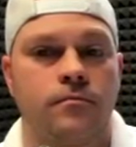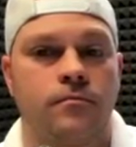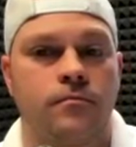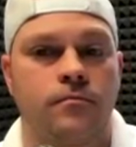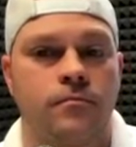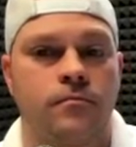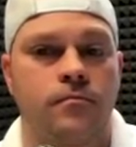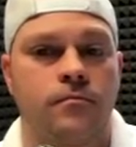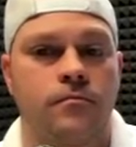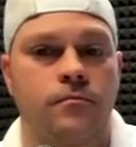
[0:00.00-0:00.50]

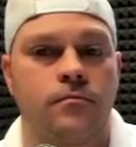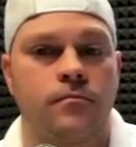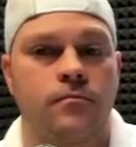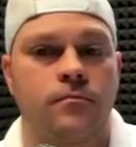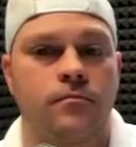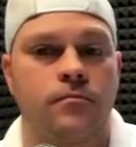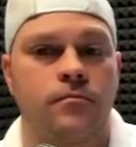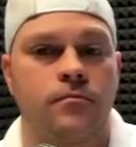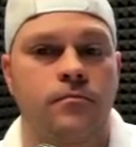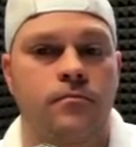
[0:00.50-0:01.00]

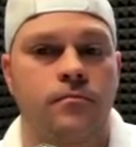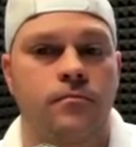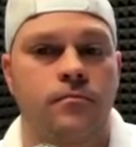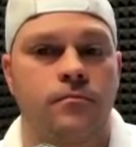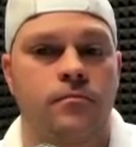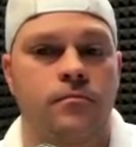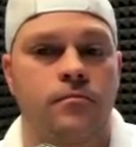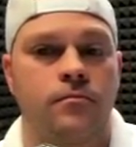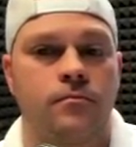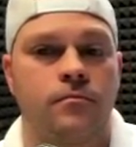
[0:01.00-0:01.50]

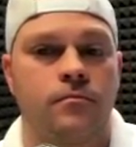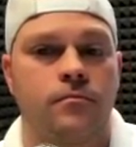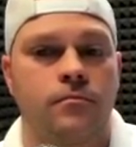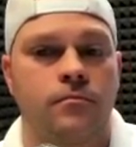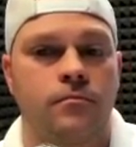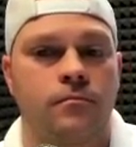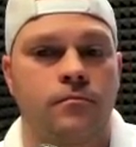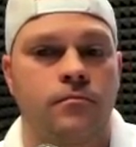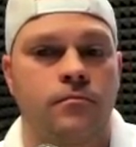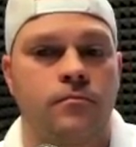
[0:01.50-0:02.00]

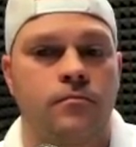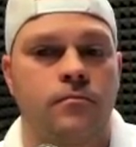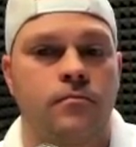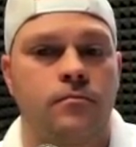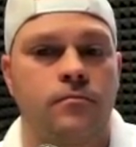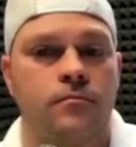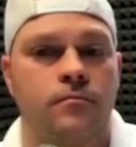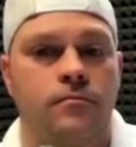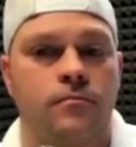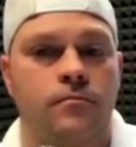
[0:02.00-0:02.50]

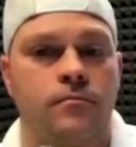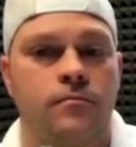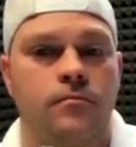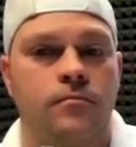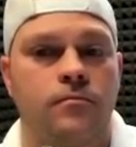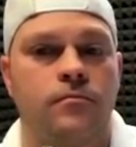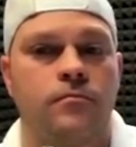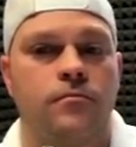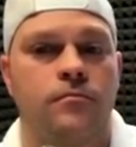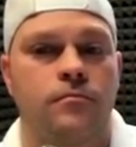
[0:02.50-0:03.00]

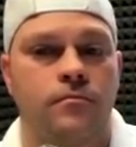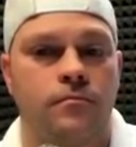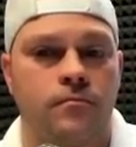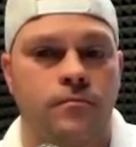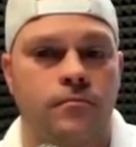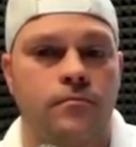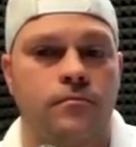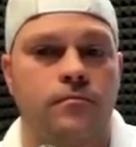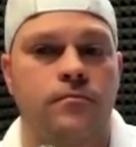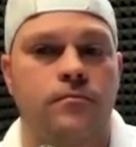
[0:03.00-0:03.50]

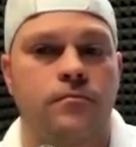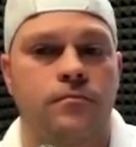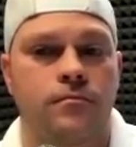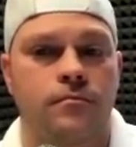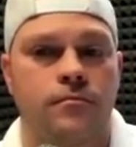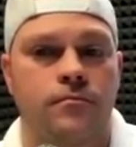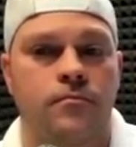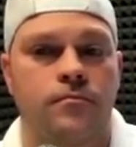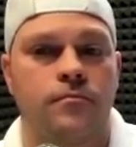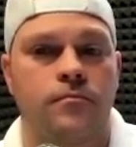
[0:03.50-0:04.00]

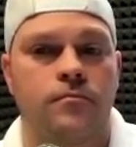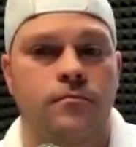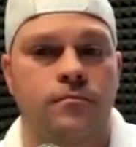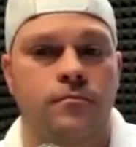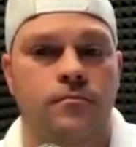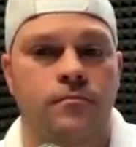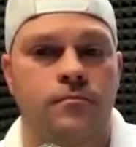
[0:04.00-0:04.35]
(silent)